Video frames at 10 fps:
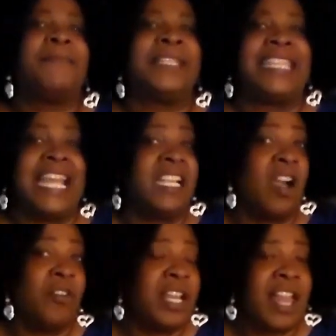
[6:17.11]
But then
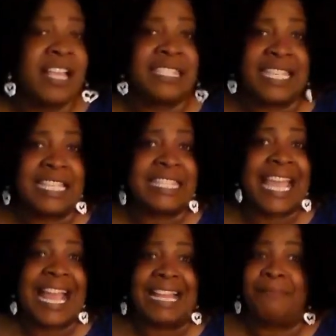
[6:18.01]
Goldilocks sits
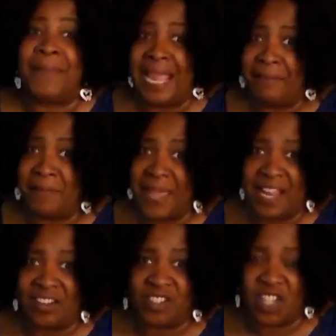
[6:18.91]
in Baby
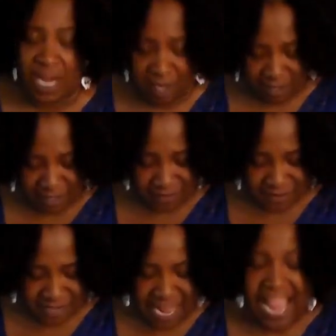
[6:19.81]
Bear's chair,
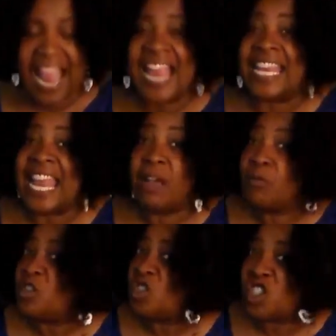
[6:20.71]
and
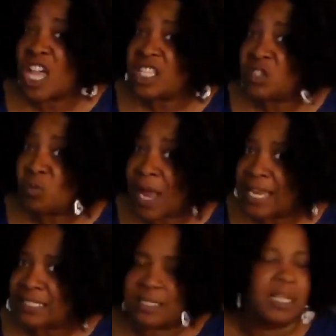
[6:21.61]
it was just
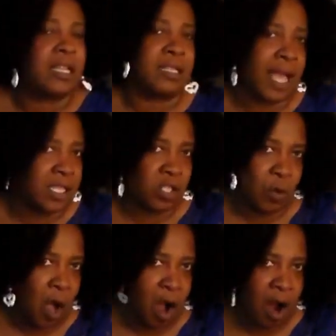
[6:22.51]
right. Not
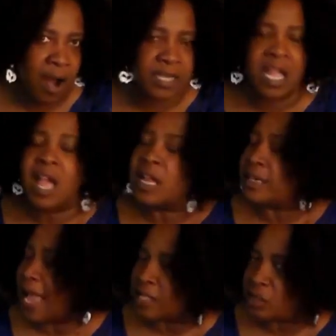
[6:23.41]
too hard,
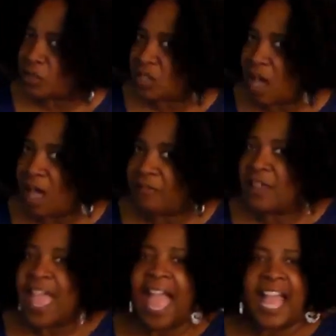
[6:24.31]
not too soft,
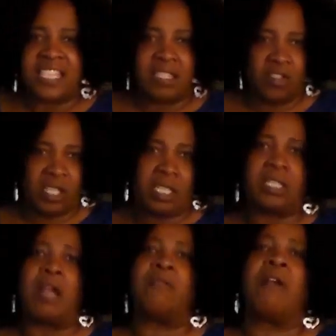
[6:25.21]
and so she
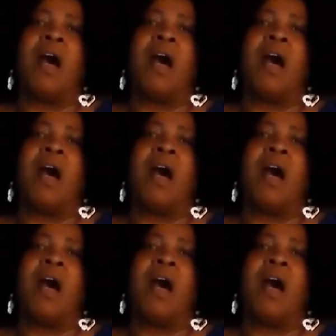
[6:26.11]
started